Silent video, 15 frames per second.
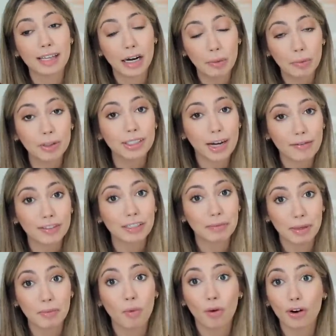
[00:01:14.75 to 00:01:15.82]
there will
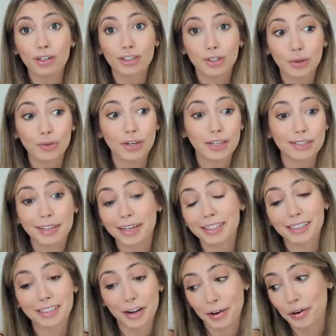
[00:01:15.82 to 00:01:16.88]
definitely be more to this. Like
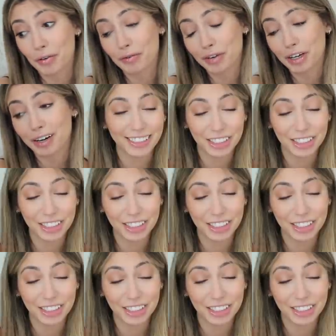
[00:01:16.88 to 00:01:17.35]
it's not over.